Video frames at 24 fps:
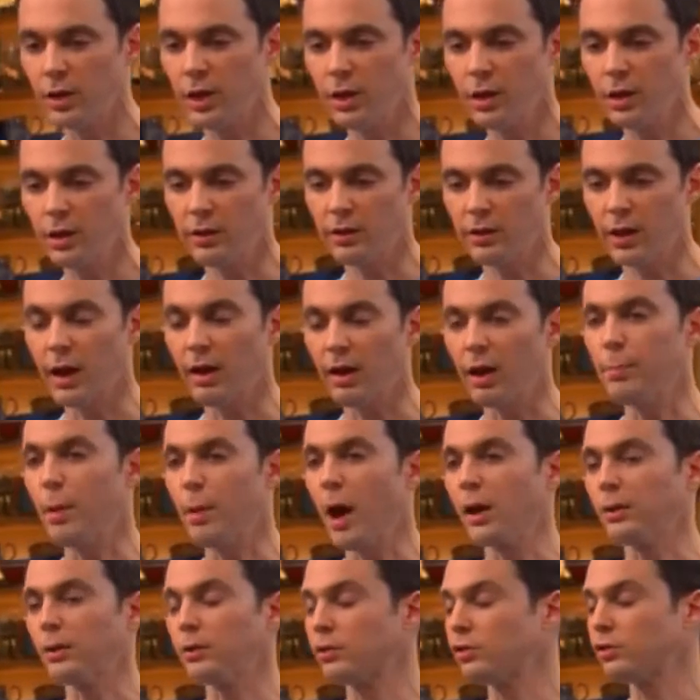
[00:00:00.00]
every day
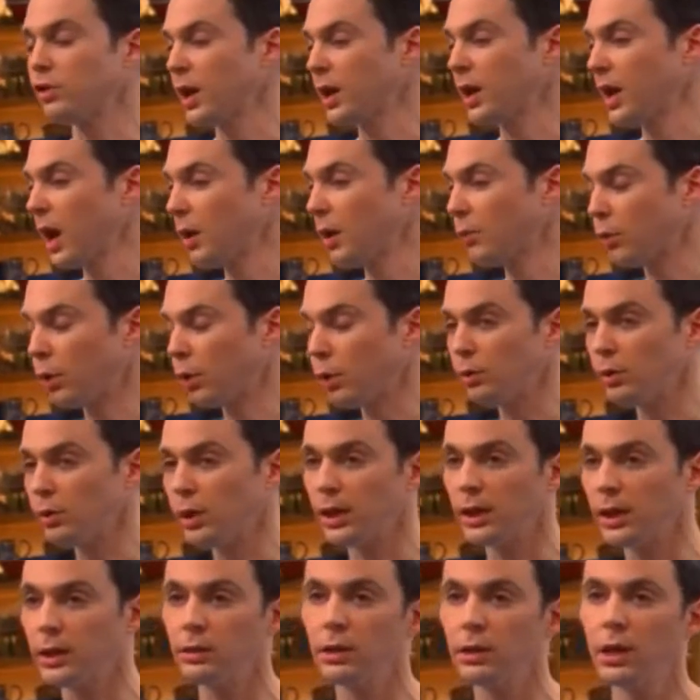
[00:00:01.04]
or put it in
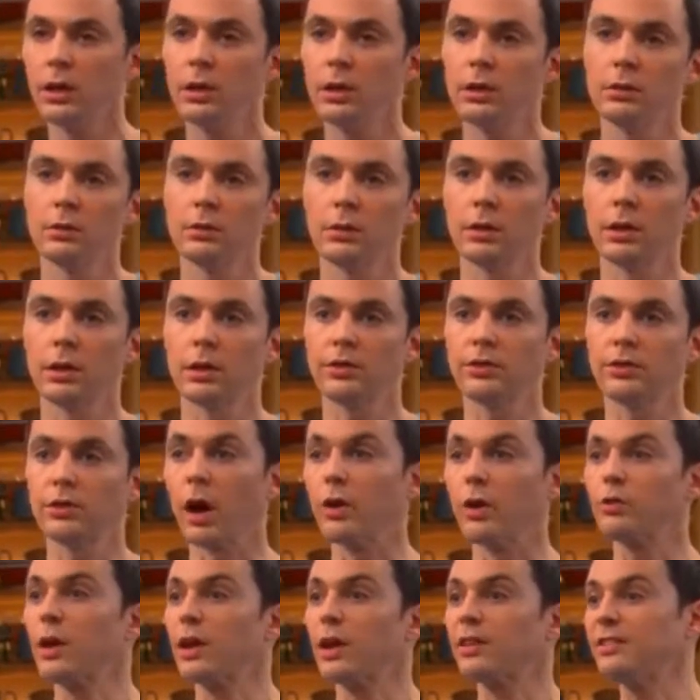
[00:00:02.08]
professor's classroom
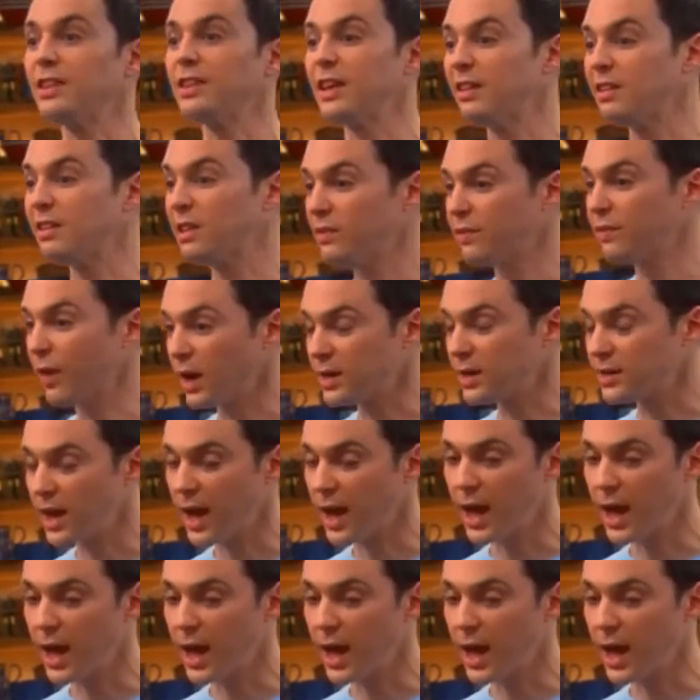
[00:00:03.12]
in a proper